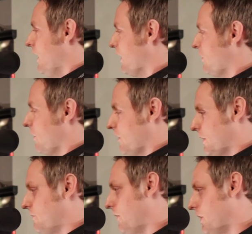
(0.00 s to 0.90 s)
That's why I don't think
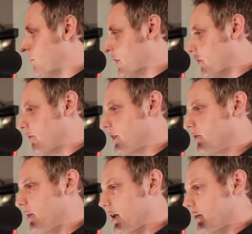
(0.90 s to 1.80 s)
it's fair that my girlfriend
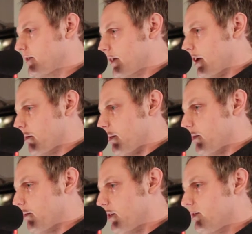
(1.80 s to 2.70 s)
gets mad at me because I can't remember
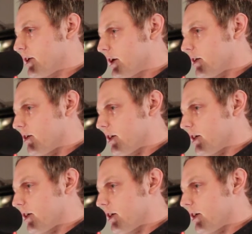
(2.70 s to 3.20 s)
her birthday, you know?